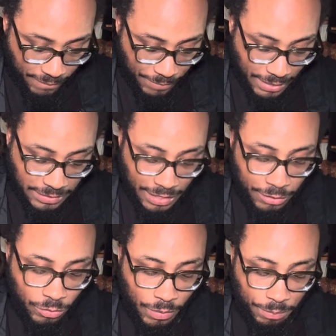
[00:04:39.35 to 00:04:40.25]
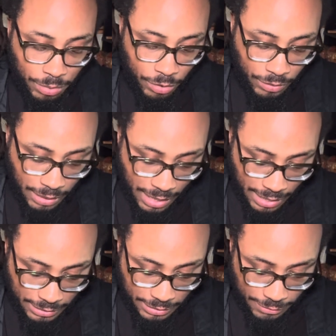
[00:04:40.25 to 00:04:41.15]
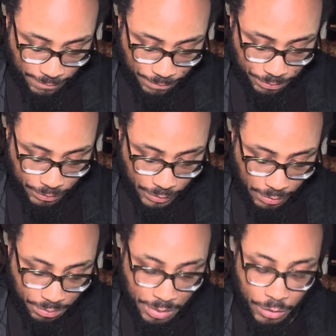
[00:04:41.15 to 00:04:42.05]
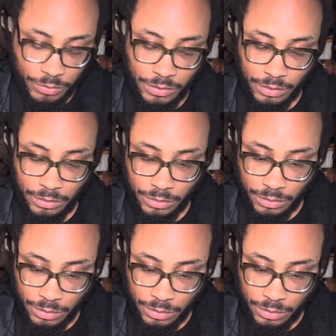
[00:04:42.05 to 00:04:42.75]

that's how you would pluralize persons